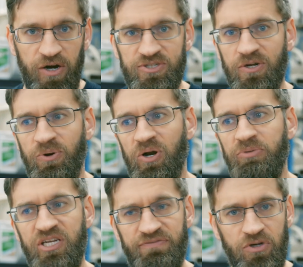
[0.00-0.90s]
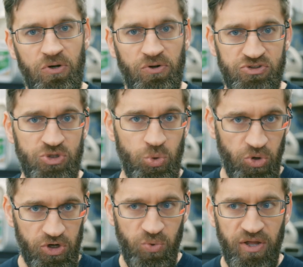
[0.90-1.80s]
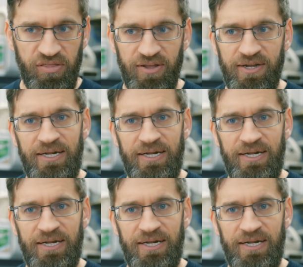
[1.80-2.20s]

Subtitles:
It's incredibly difficult to work with.